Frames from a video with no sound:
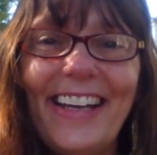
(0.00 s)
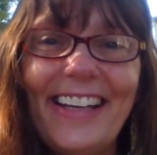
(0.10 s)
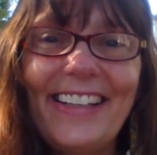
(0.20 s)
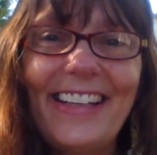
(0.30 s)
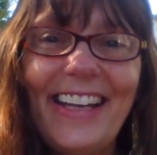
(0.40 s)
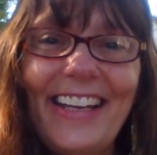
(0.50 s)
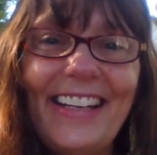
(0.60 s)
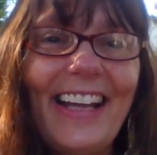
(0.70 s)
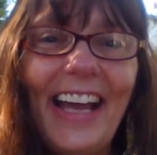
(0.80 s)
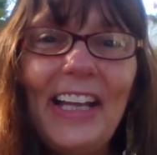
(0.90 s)

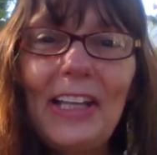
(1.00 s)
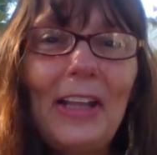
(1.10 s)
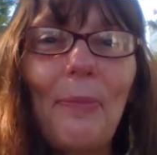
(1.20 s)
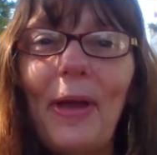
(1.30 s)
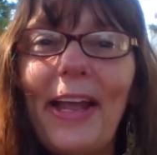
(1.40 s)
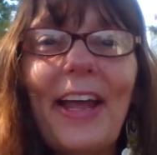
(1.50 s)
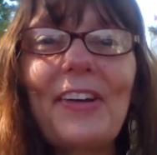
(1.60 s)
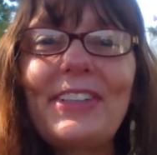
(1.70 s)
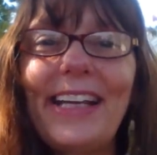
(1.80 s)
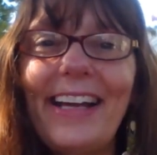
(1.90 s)
And I can let my hair
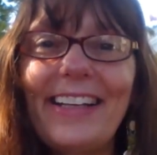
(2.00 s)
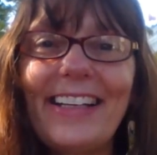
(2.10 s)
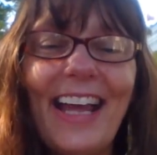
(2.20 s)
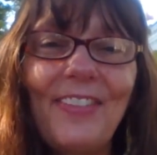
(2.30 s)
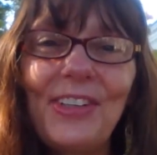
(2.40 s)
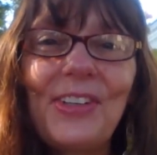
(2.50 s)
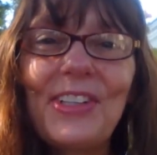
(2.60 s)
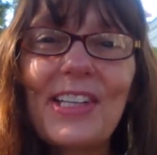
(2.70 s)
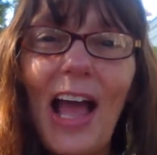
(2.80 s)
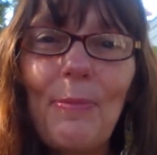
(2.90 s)
down and have a good
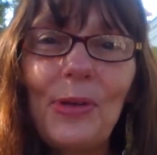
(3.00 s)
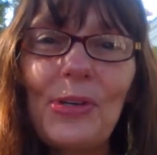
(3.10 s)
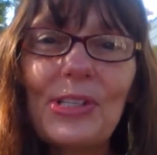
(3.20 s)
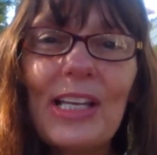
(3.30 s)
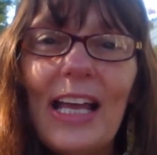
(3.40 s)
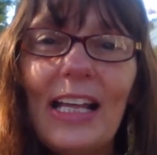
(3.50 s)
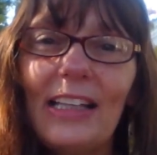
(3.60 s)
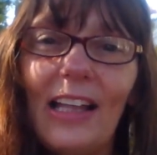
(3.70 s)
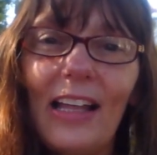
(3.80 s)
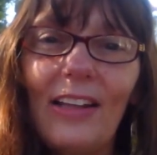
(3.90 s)
time, because
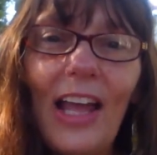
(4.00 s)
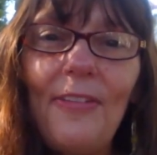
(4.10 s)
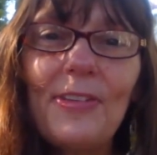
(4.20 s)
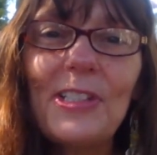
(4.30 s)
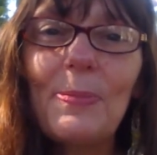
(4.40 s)
life is